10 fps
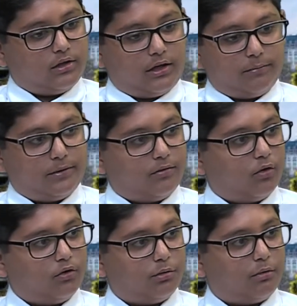I mean,
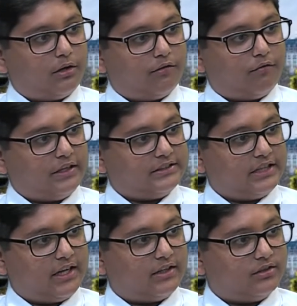the only way to face
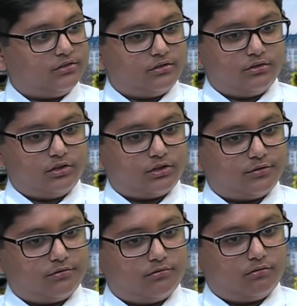that is to
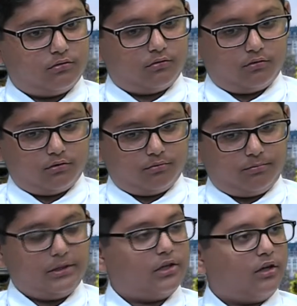just
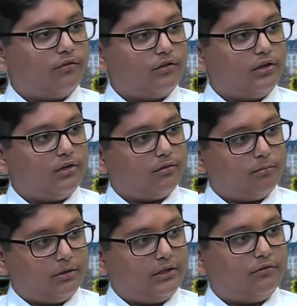be confident,
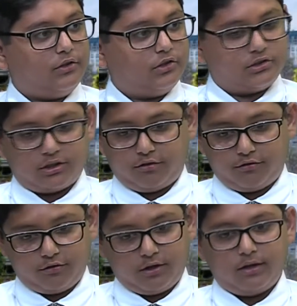believe in
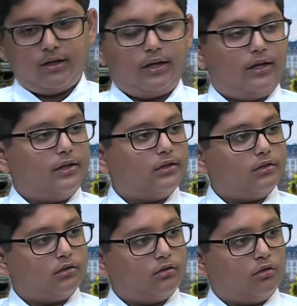yourself,
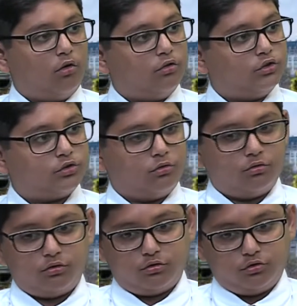and go to
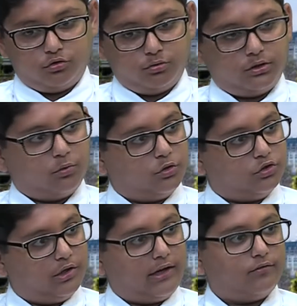school doing what
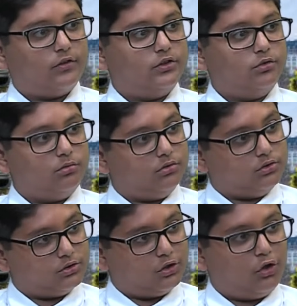you have to do,
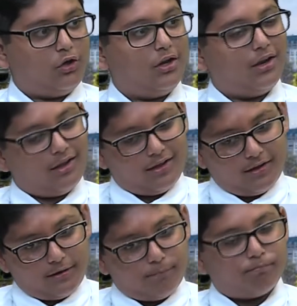which is learn.
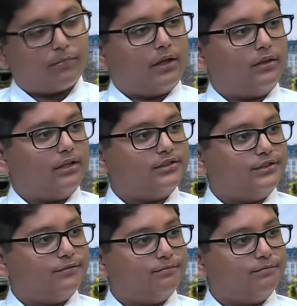And that's it.